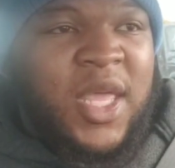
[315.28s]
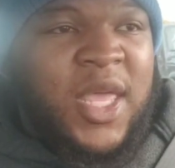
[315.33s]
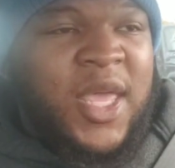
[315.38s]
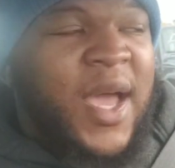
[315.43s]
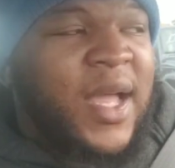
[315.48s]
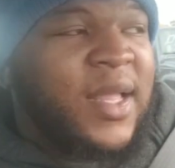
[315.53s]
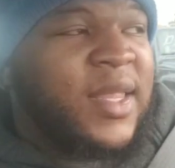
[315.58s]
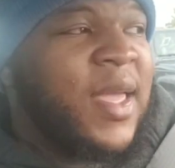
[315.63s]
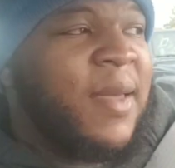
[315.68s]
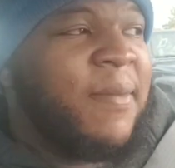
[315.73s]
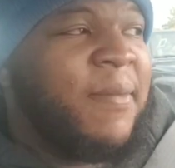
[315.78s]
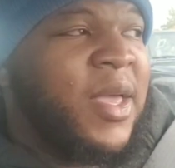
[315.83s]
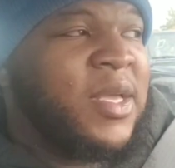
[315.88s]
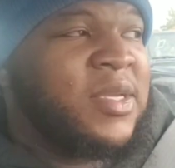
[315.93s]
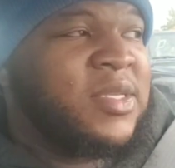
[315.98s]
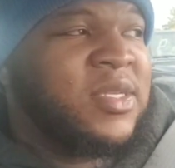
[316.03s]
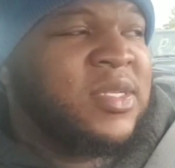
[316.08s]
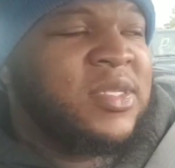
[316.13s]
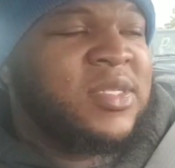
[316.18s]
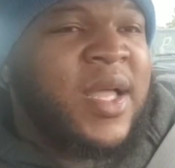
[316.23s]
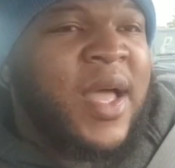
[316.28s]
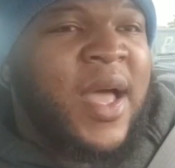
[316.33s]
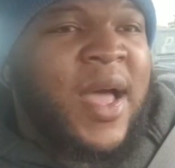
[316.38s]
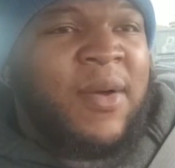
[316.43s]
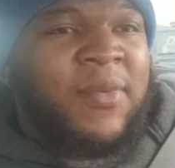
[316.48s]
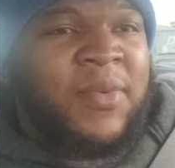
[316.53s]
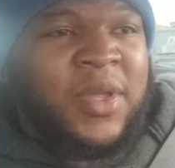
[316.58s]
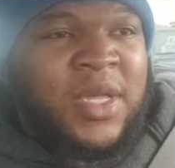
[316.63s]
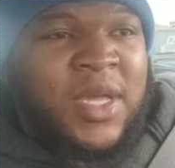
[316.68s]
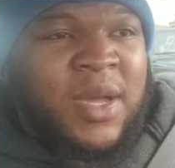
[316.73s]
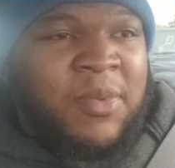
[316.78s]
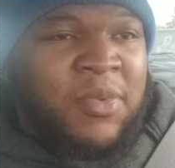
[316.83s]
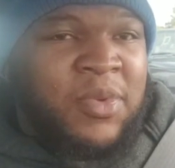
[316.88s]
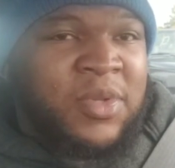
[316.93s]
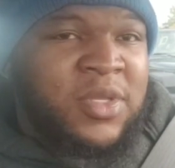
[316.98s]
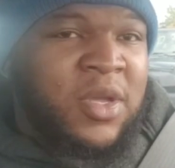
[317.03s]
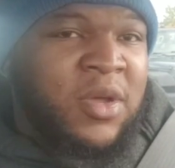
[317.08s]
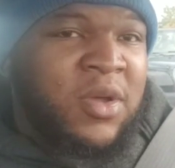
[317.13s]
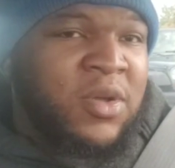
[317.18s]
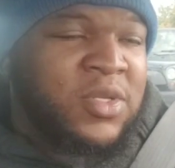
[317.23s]
He got that Mexican style where he come
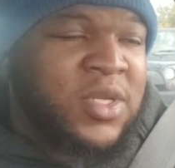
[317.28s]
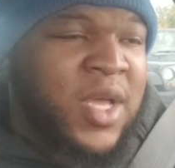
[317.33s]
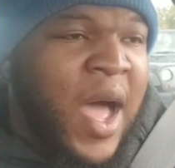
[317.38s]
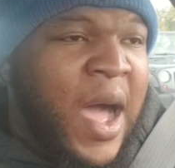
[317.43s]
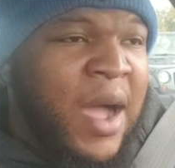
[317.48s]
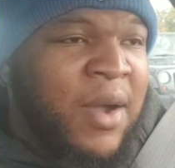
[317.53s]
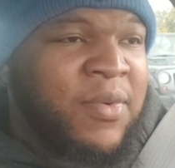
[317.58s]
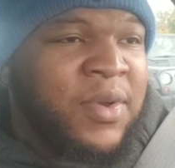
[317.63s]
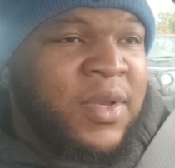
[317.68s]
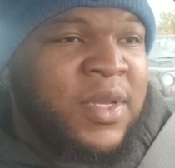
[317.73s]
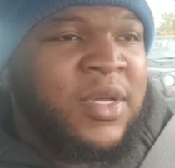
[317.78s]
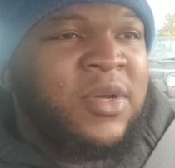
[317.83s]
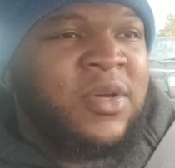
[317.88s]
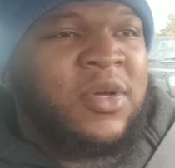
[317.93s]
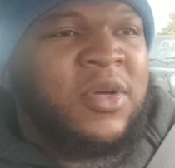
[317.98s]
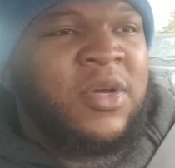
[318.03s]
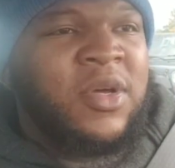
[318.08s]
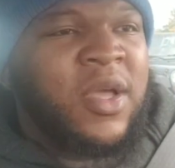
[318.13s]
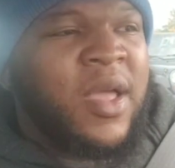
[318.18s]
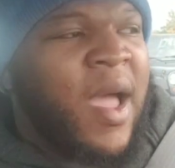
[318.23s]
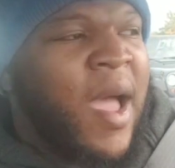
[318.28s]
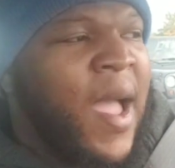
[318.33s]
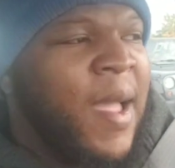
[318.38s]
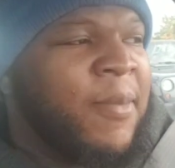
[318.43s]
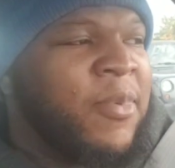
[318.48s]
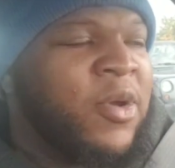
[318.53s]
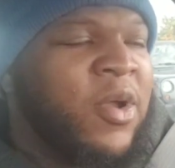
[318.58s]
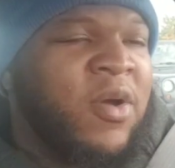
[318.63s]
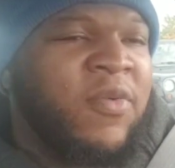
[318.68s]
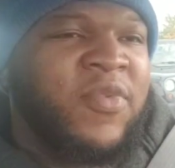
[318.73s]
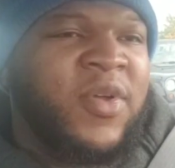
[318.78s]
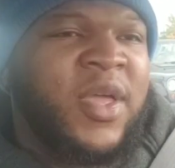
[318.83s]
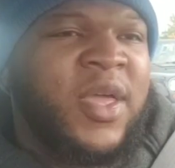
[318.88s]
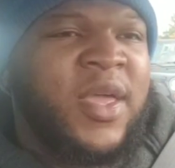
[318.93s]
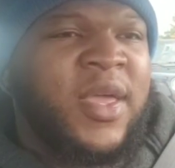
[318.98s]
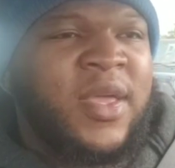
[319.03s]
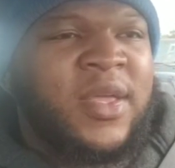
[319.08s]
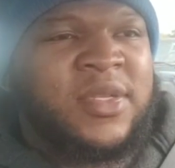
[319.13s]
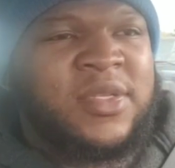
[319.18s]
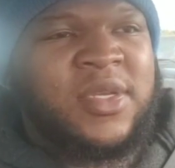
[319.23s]
with those awkward little hook hybrid
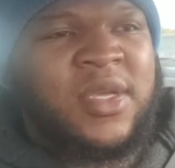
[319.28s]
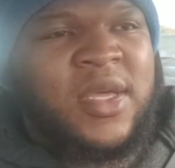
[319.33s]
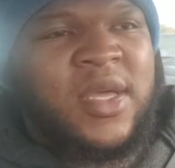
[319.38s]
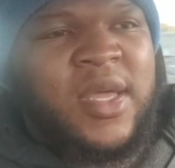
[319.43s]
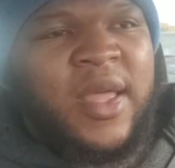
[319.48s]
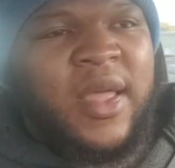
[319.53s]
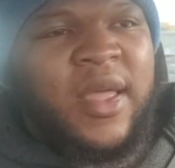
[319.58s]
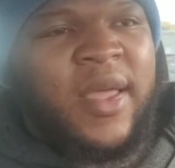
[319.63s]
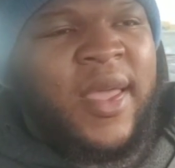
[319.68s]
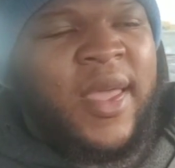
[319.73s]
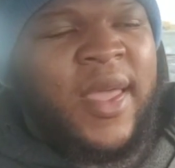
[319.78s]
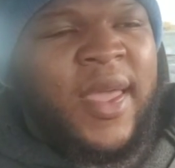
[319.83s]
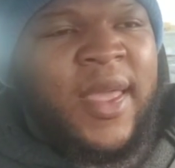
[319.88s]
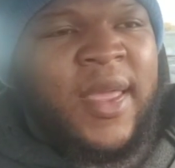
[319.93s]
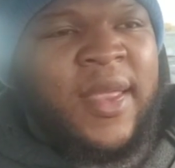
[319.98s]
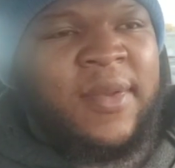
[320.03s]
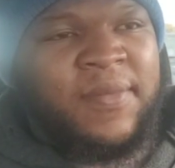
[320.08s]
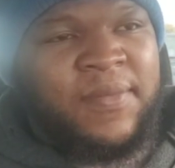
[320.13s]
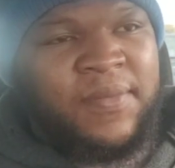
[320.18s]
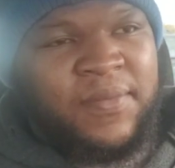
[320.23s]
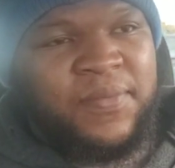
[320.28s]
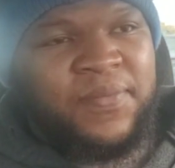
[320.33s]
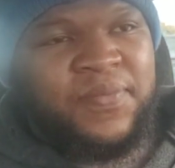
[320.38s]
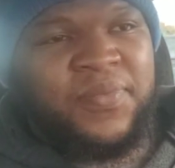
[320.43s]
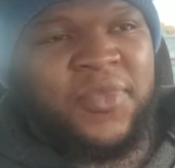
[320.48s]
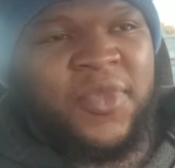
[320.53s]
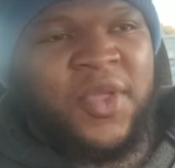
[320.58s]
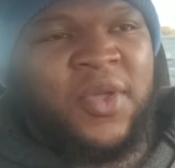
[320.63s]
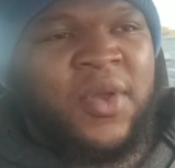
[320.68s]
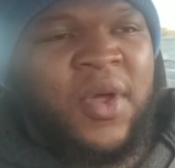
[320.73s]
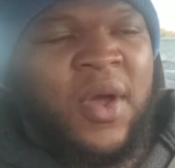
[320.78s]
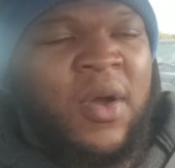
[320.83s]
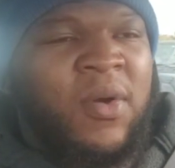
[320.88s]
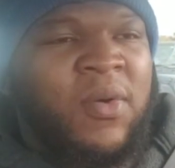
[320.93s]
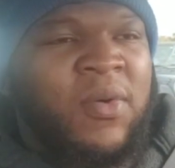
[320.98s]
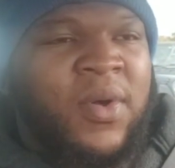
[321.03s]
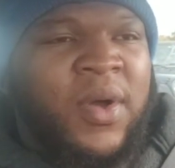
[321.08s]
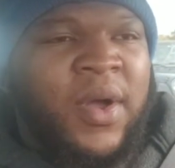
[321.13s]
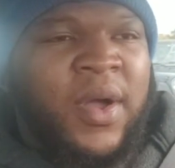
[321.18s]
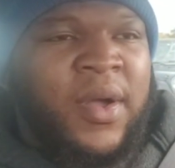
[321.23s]
overhands. And, you
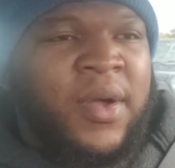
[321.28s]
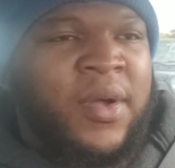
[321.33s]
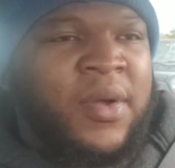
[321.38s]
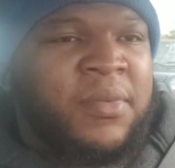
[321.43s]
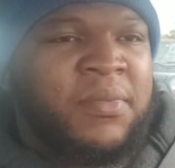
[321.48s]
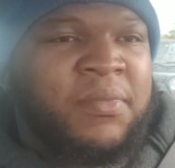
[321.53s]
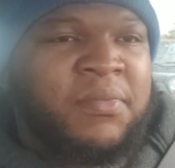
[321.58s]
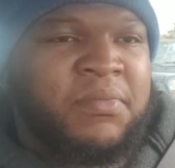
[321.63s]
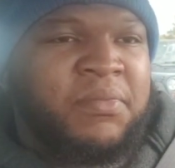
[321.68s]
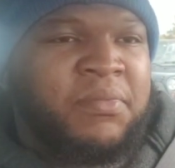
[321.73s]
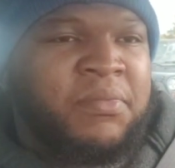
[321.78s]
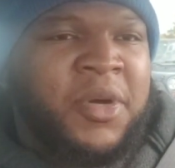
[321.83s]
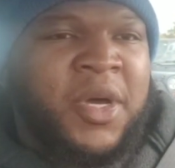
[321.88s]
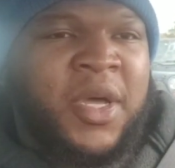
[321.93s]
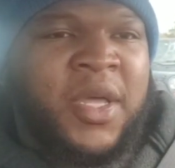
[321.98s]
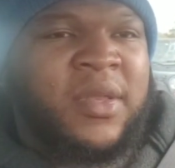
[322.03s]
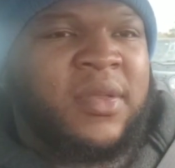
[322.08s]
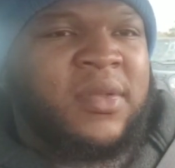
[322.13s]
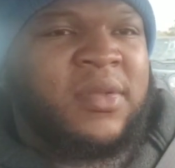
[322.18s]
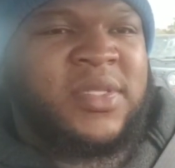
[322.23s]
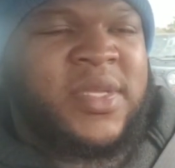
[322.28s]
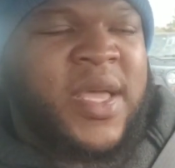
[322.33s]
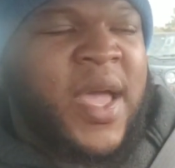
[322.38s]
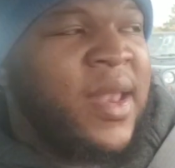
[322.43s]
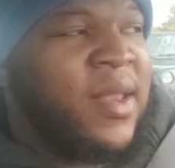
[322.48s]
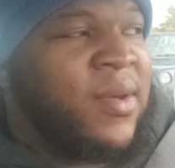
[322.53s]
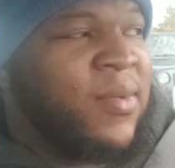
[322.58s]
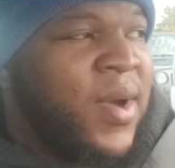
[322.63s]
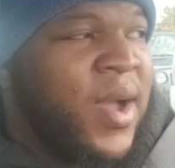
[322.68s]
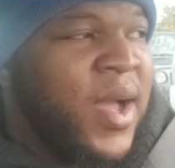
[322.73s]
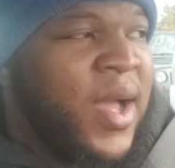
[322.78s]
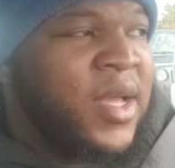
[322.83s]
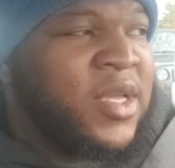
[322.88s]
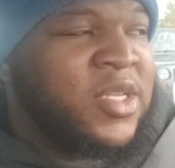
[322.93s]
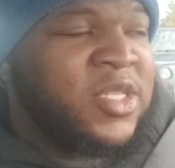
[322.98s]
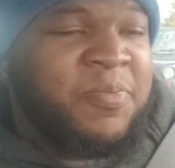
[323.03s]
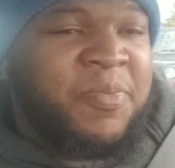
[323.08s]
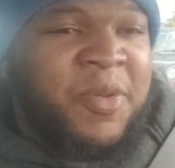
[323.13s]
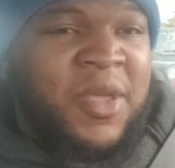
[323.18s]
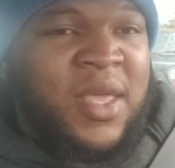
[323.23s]
know, but
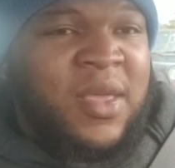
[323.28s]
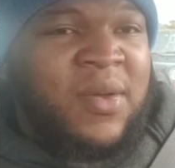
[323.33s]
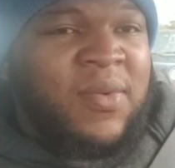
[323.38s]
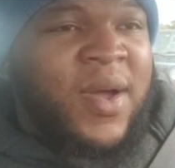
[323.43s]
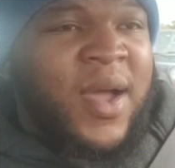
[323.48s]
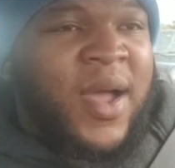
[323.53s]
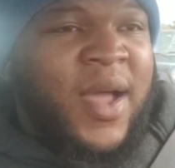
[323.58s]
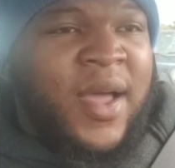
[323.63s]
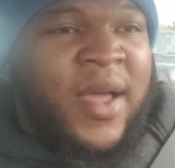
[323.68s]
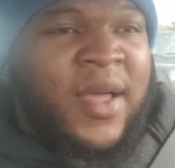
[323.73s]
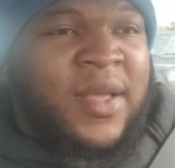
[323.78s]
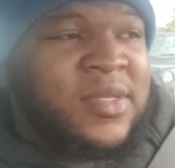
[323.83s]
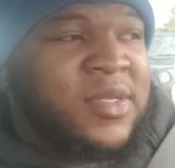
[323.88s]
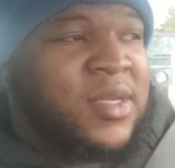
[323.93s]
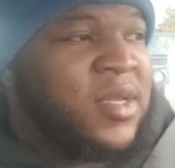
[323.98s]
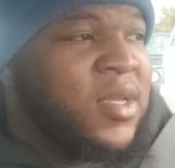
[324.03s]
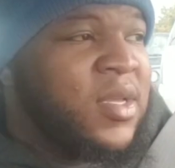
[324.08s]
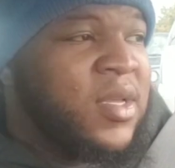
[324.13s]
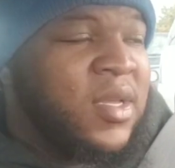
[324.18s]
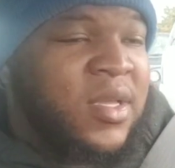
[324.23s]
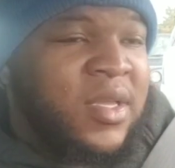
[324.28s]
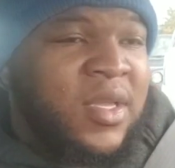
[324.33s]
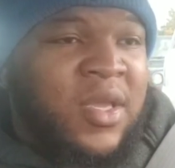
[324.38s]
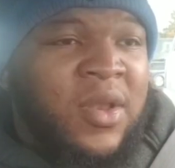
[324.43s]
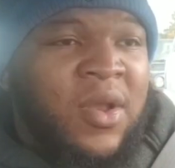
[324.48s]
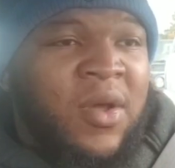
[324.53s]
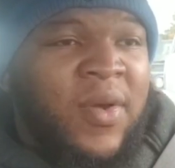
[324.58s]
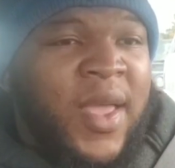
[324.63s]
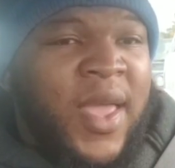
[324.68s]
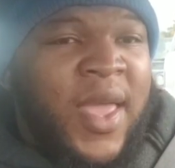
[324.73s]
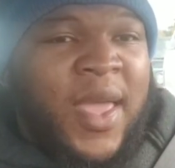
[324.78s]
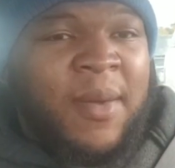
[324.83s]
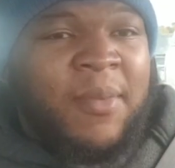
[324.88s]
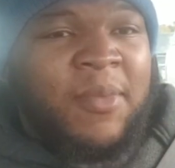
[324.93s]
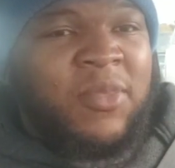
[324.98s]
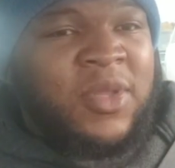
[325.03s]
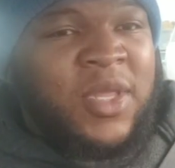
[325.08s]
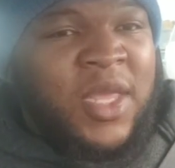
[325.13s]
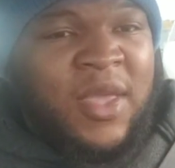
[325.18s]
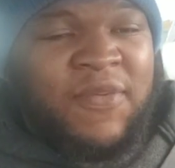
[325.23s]
talent-wise, speed-wise, you know,
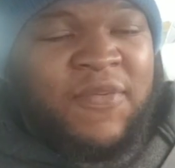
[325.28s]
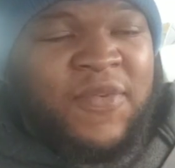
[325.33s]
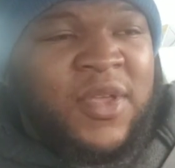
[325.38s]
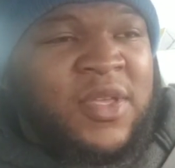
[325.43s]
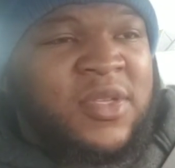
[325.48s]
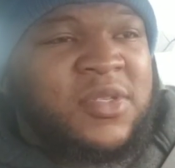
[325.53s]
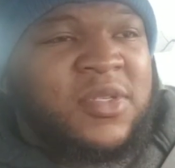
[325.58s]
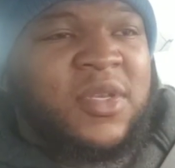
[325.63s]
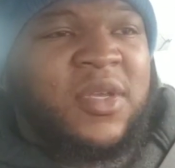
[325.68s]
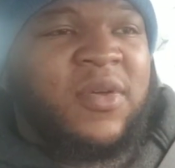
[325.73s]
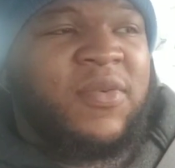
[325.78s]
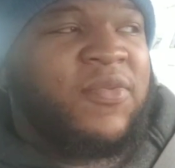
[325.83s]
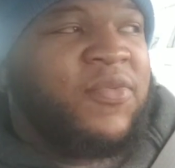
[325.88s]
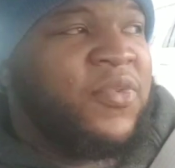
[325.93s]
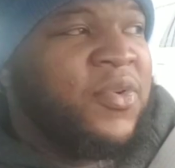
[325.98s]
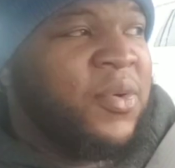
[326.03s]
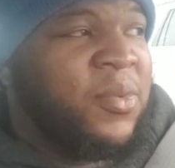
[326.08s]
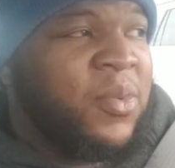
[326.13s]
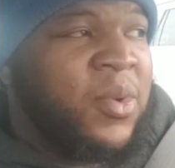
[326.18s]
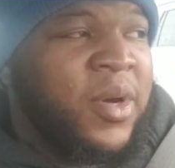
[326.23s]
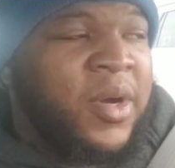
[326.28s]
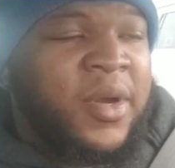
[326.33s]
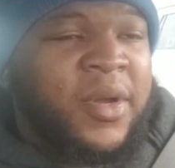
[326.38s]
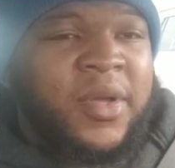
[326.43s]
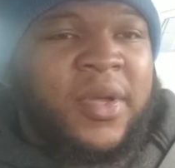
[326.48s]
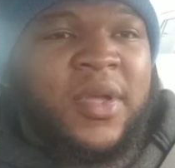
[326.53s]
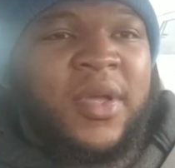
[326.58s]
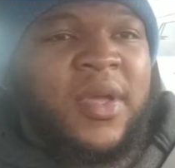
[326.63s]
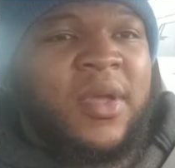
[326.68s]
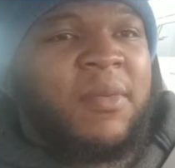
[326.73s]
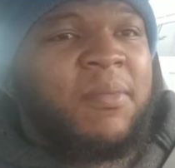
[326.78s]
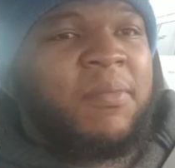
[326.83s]
head defense, footwork,